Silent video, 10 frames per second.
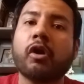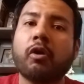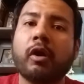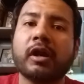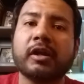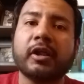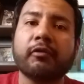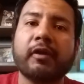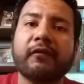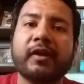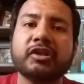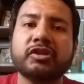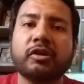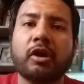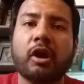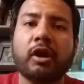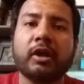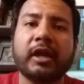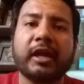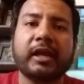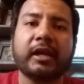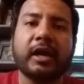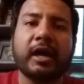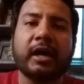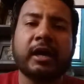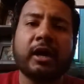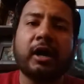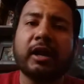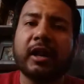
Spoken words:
go on another adventure, on an